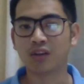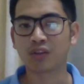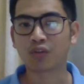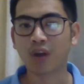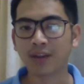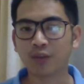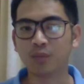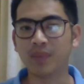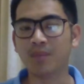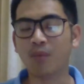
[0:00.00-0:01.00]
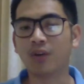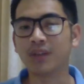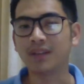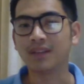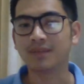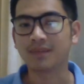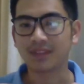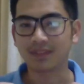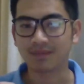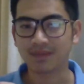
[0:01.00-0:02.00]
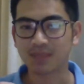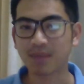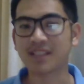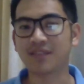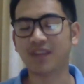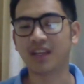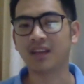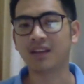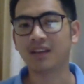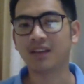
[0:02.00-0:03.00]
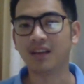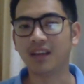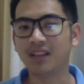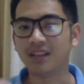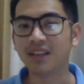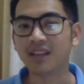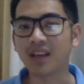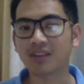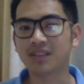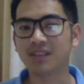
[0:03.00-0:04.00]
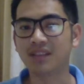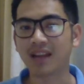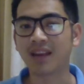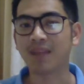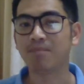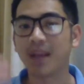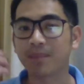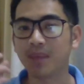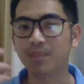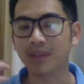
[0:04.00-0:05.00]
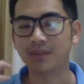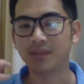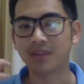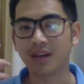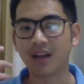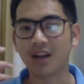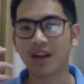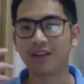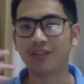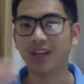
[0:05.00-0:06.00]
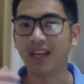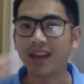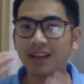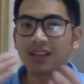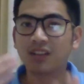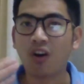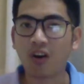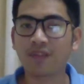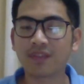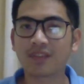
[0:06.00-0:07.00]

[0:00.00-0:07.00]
try to be more specific in the details that can make people related on